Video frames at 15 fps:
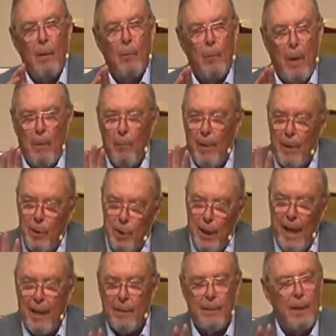We
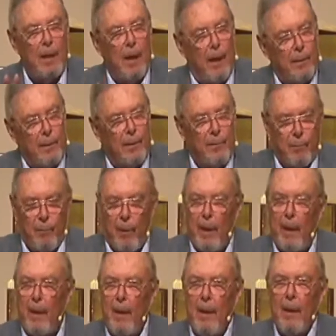reject the other
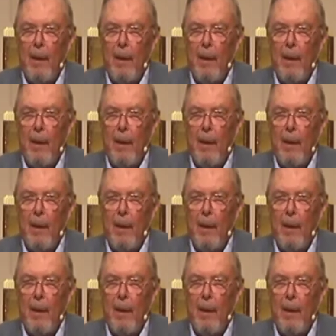three,